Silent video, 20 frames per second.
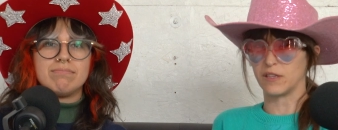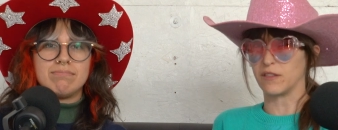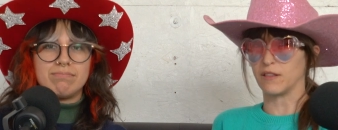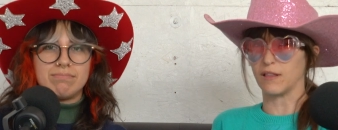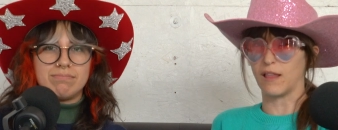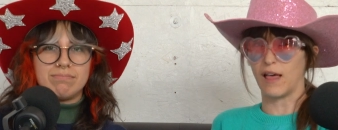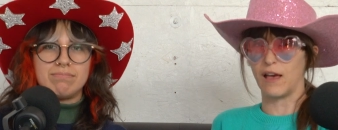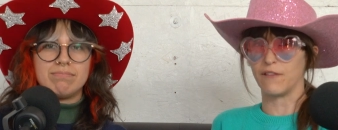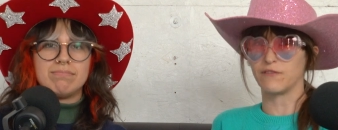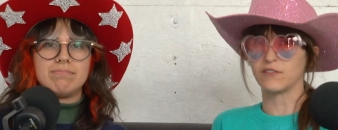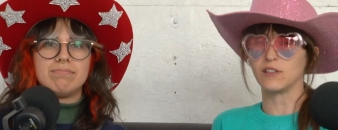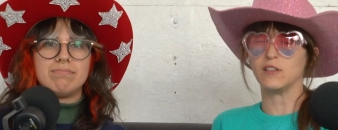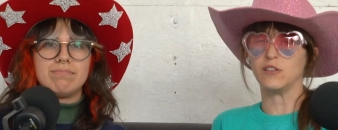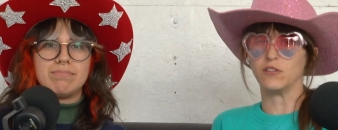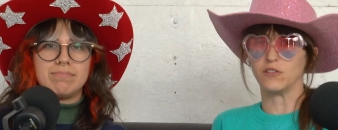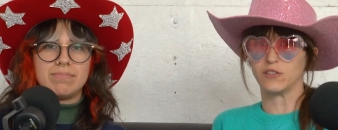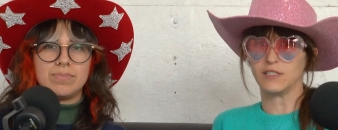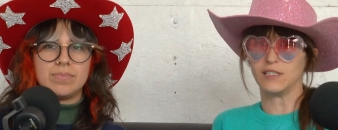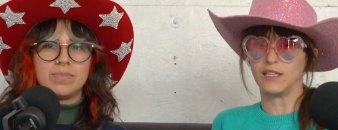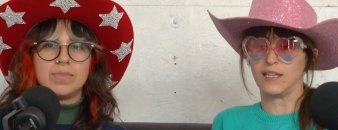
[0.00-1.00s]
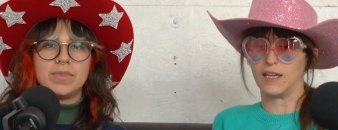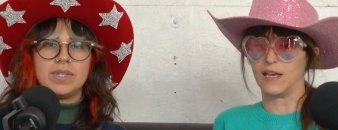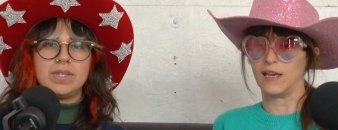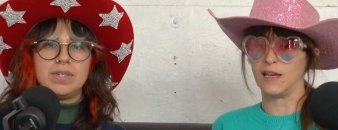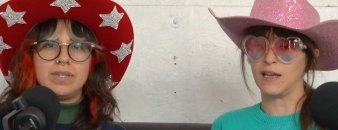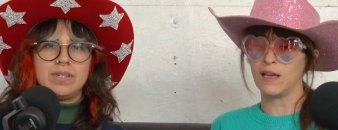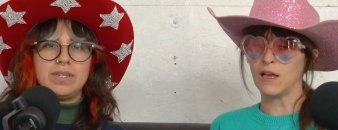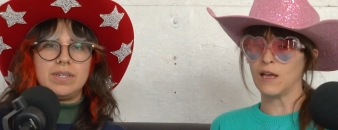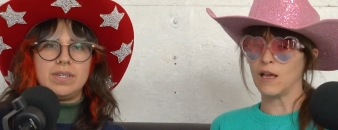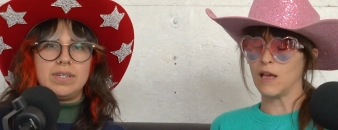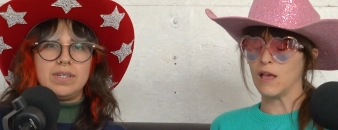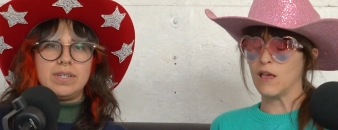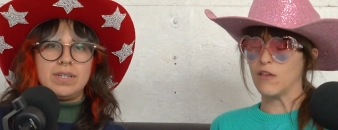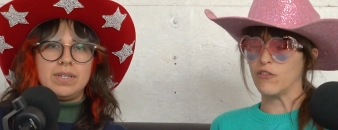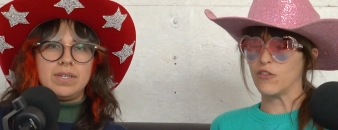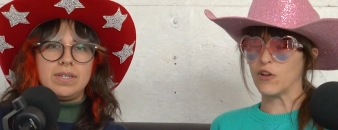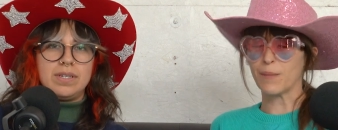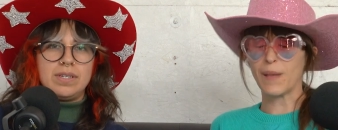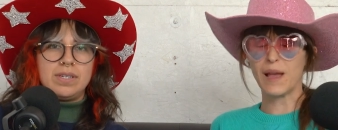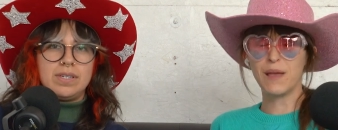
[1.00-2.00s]
Speaker 1: to the left, you'll see it.
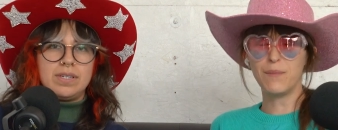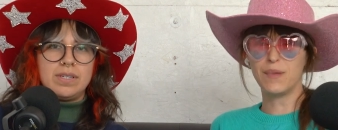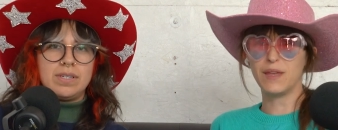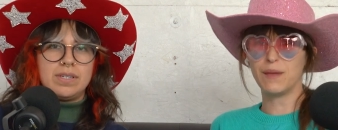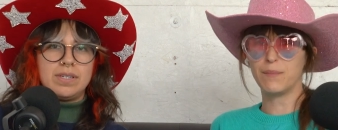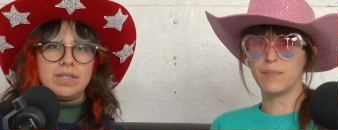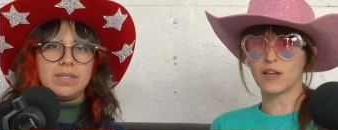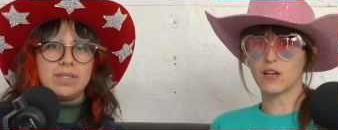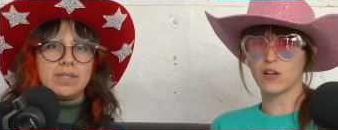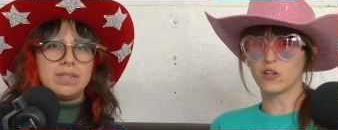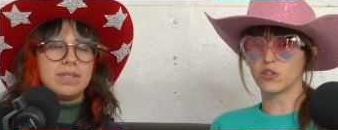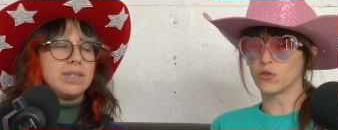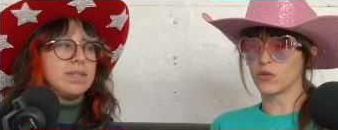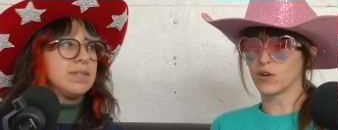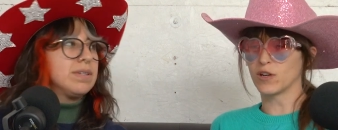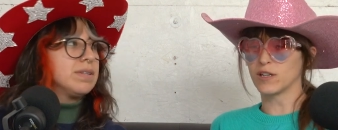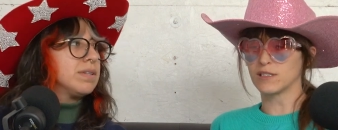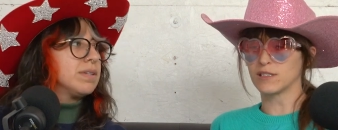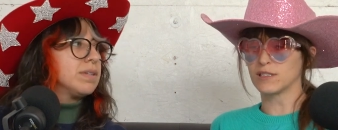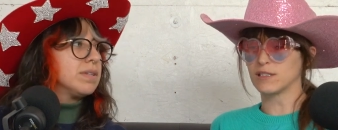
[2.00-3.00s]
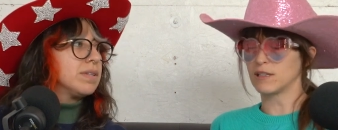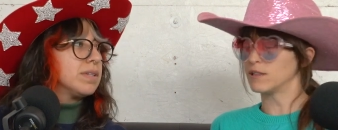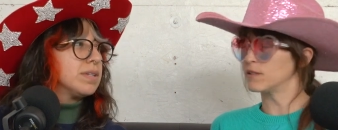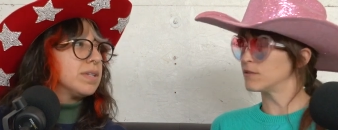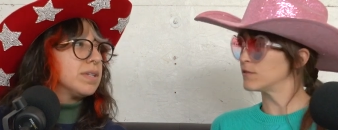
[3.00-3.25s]
There might be bigger doors